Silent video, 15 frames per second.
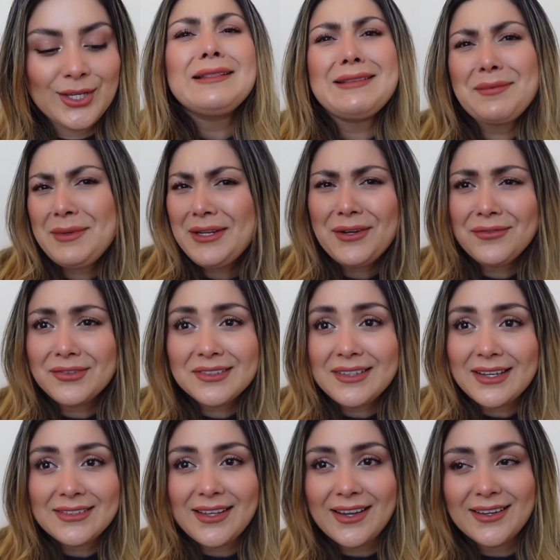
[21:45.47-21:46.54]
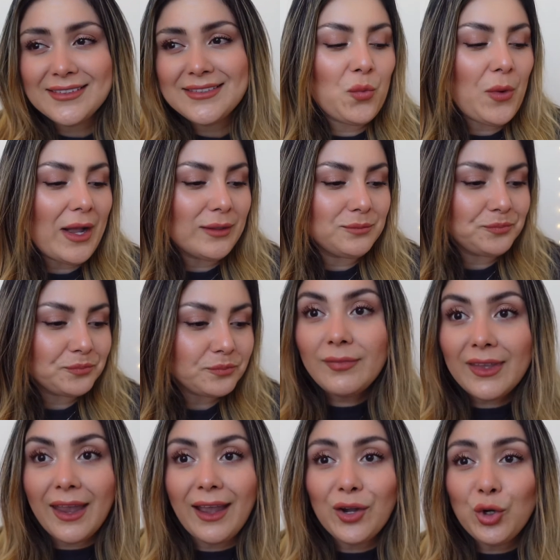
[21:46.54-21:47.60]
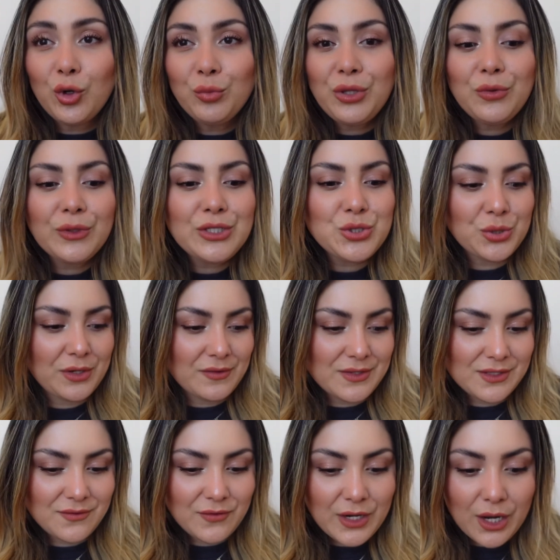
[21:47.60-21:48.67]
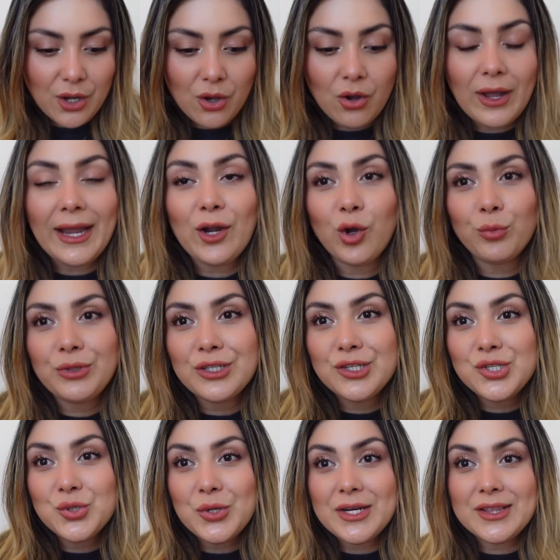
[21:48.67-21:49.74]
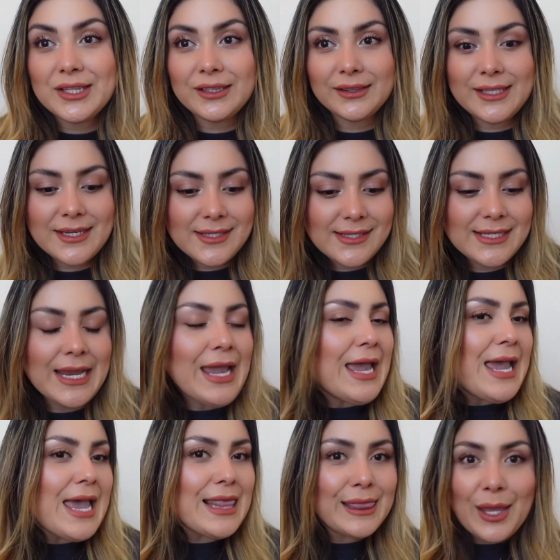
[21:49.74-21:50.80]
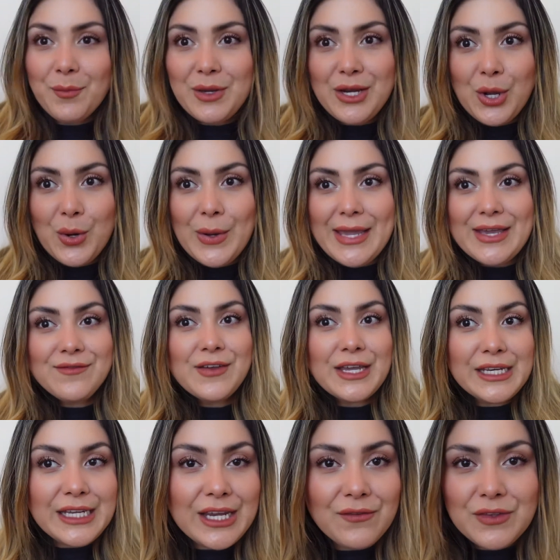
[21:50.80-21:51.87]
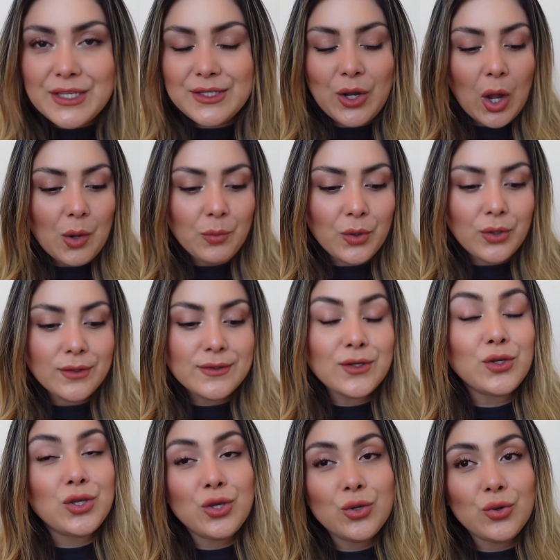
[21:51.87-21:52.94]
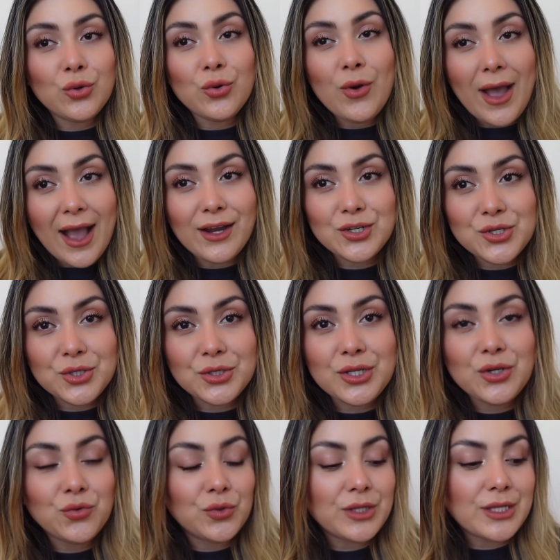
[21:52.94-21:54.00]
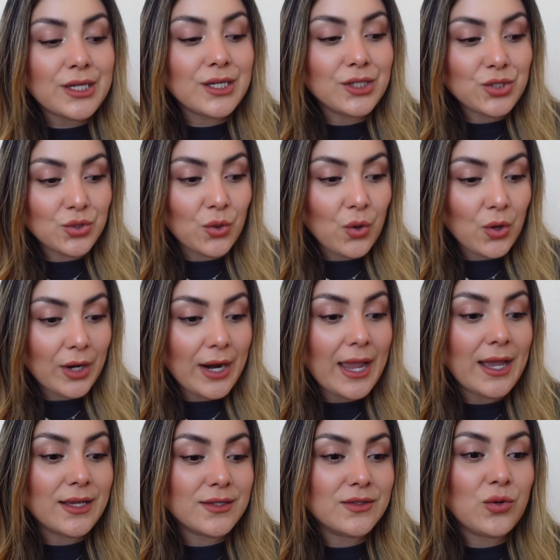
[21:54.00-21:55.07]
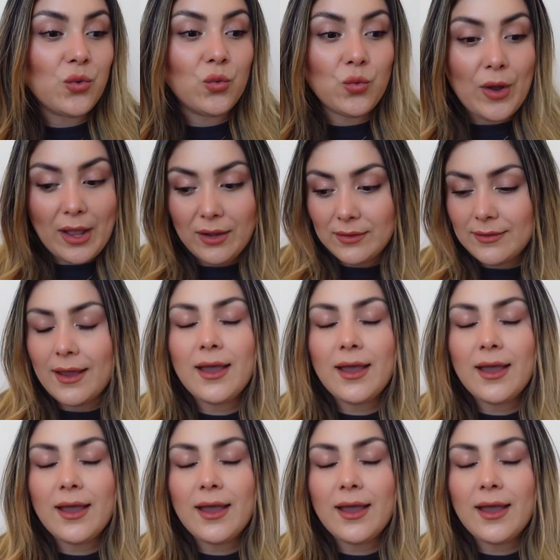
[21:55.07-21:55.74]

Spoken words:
Let me know if you're like that. Well, I hope you enjoyed this video. I hope you enjoyed the list. And let me know if any of these combos you actually really adore as well.